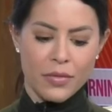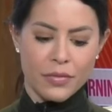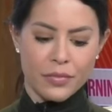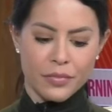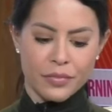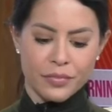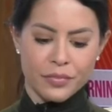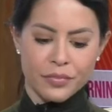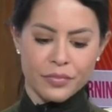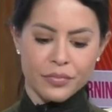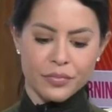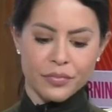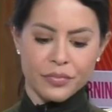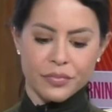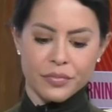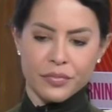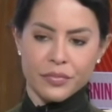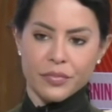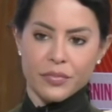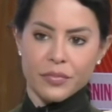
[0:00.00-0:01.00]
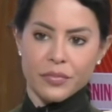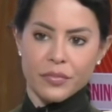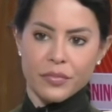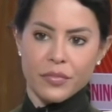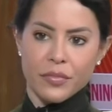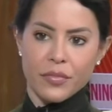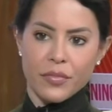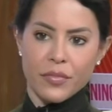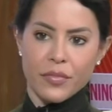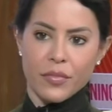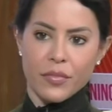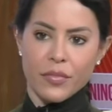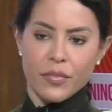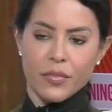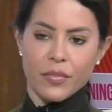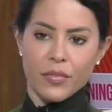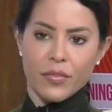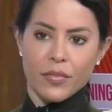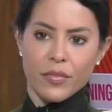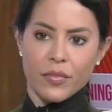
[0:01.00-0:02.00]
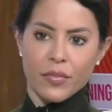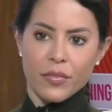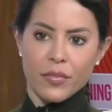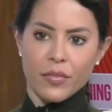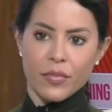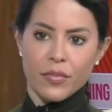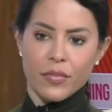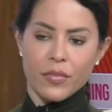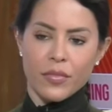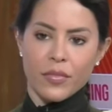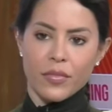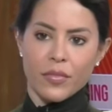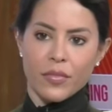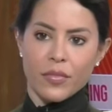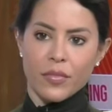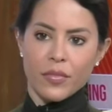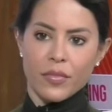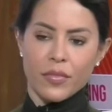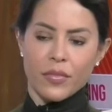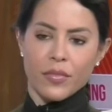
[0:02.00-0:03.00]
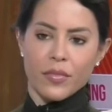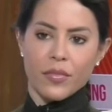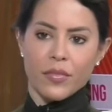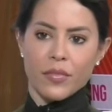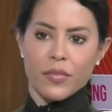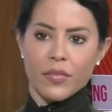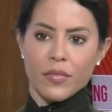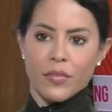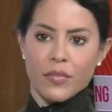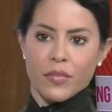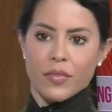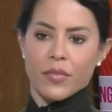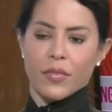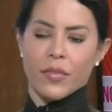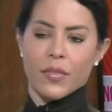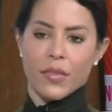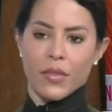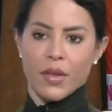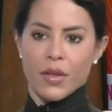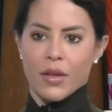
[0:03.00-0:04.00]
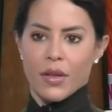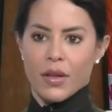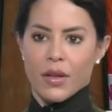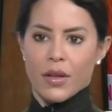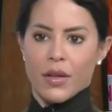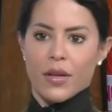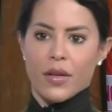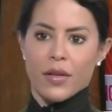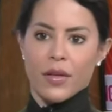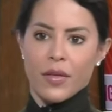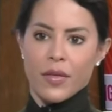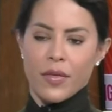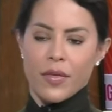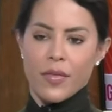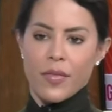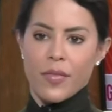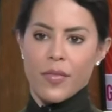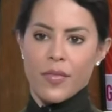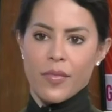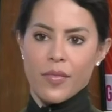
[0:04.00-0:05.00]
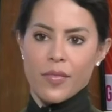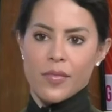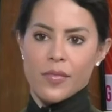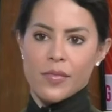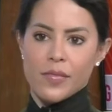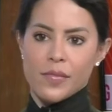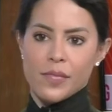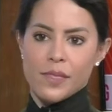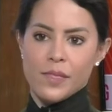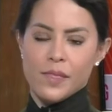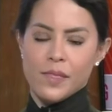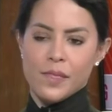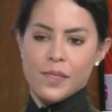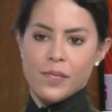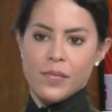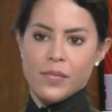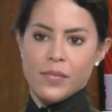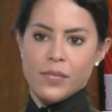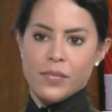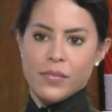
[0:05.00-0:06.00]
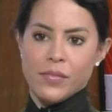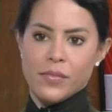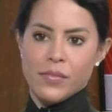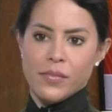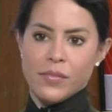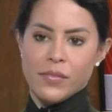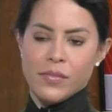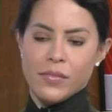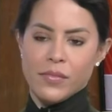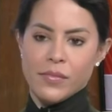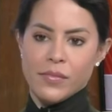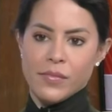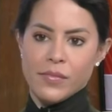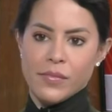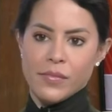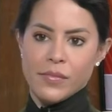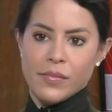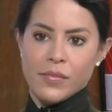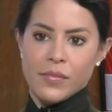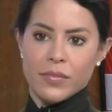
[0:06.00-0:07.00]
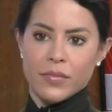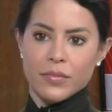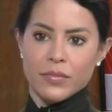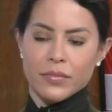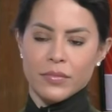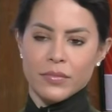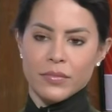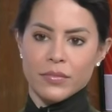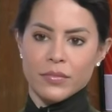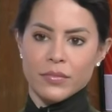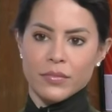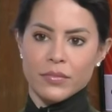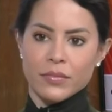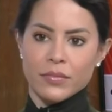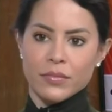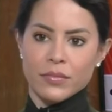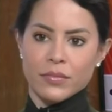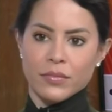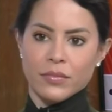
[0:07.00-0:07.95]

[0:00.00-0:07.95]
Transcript: The person shown says nothing.